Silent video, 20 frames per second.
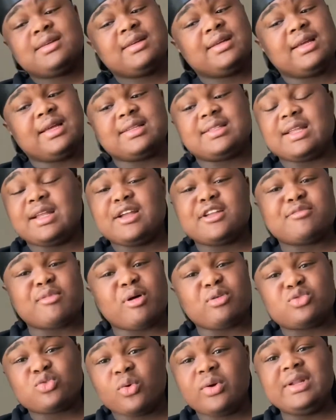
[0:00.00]
it's
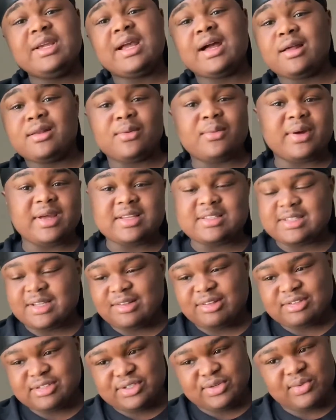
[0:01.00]
about 20 colorways of
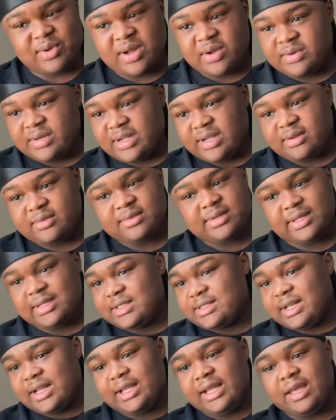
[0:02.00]
this shoe out now.
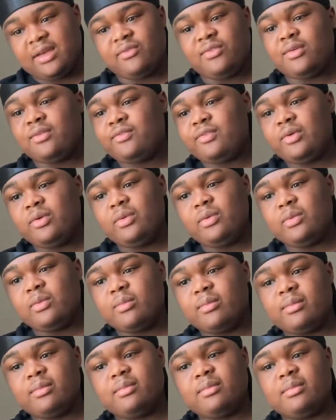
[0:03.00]
It's like every
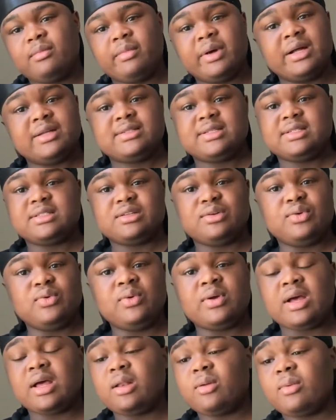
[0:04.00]
few months it's a new
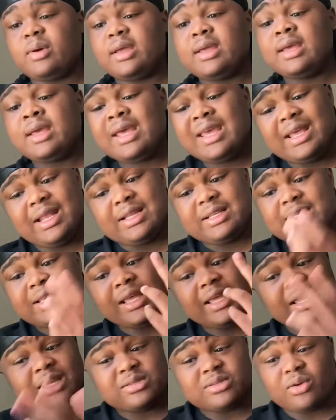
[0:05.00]
colorway, and it
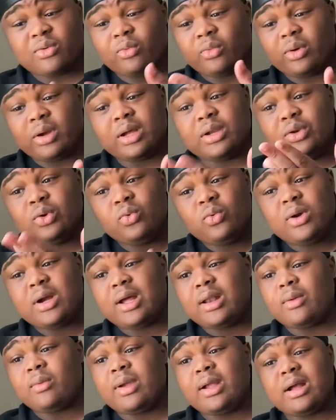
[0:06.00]
is a new
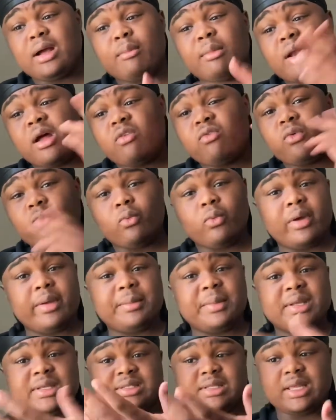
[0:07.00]
colorway coming out for
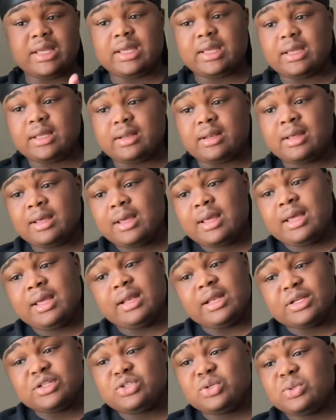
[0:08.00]
women's. And
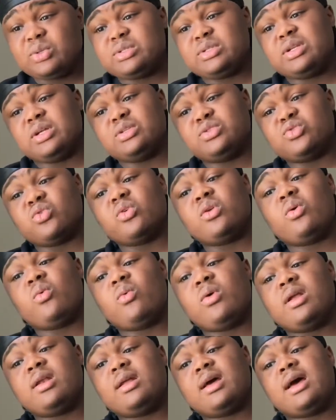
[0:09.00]
this shoe is the Jordan
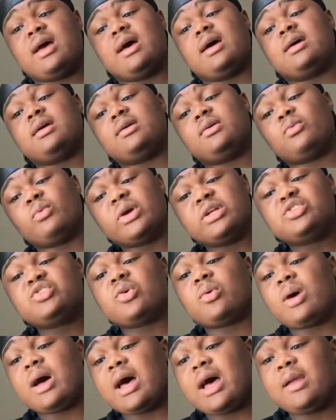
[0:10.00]
1 High
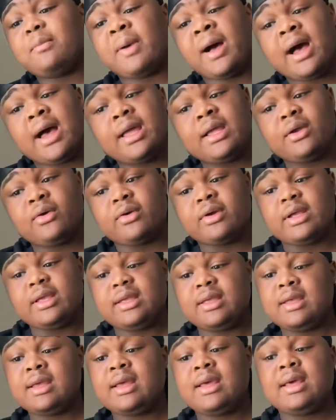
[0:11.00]
Retro High Pine
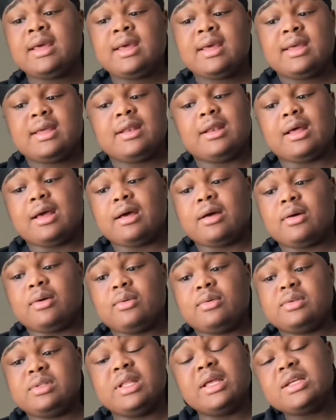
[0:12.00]
Green.
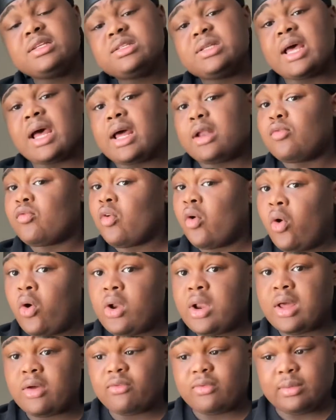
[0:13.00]
Now this, out of
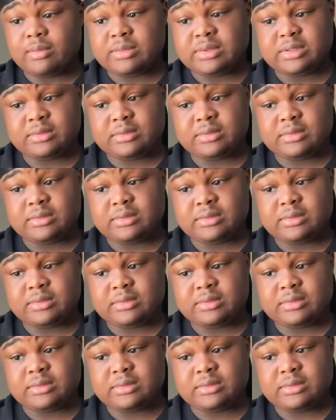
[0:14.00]
all of them,